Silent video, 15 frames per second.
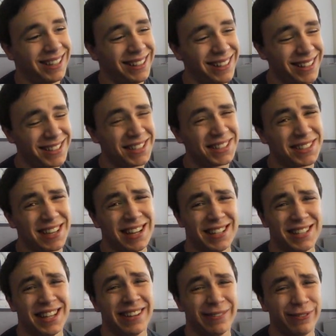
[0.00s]
this is gonna
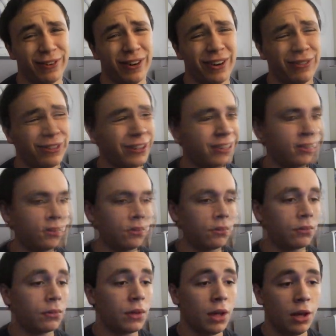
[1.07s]
take forever.
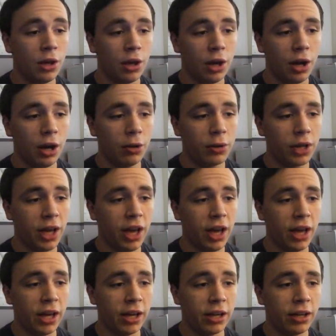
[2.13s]

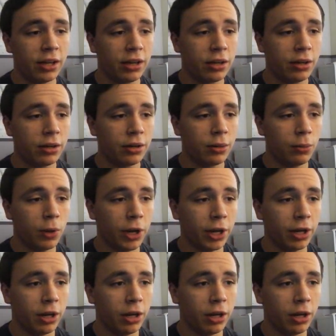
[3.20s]
Okay. Wait.